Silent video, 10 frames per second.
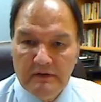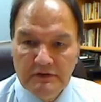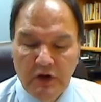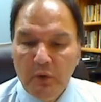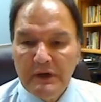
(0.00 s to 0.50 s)

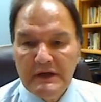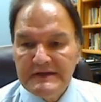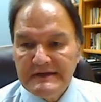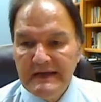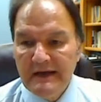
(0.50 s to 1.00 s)
No one
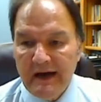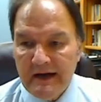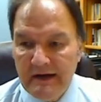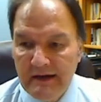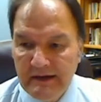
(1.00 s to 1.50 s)
has seen
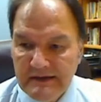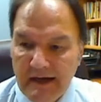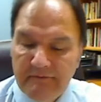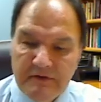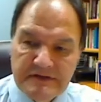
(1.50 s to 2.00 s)
God at any
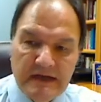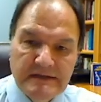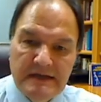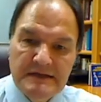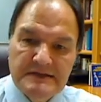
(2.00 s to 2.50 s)
time. Verse
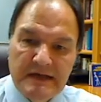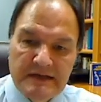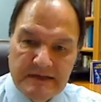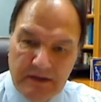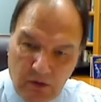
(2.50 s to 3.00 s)
18
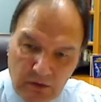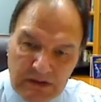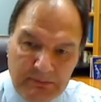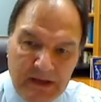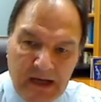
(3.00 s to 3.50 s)
says, the
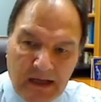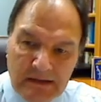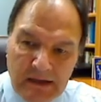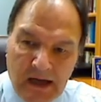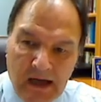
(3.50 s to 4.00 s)
only
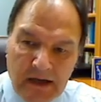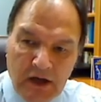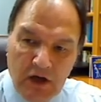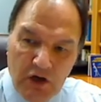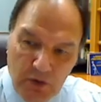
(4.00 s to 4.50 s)
begotten God
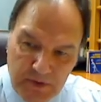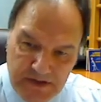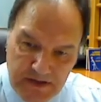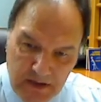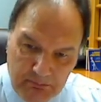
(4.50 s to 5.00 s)
who
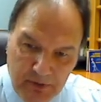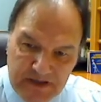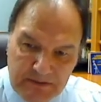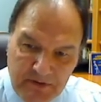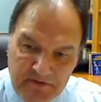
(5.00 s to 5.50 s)
is in the
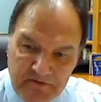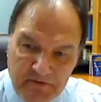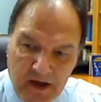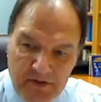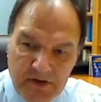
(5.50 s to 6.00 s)
bosom of the
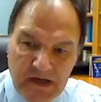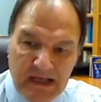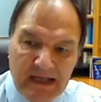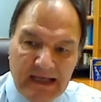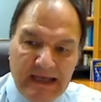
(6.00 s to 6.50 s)
Father,
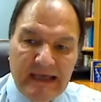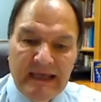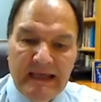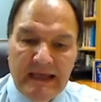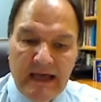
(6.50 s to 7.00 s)

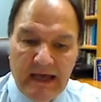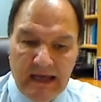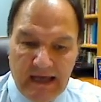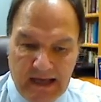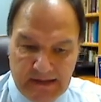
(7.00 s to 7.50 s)
he
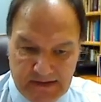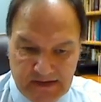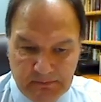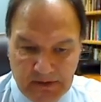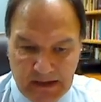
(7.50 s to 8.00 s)
has
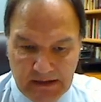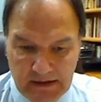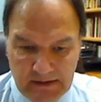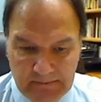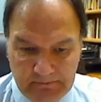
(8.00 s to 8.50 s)
explained
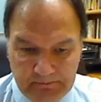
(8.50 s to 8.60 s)
him.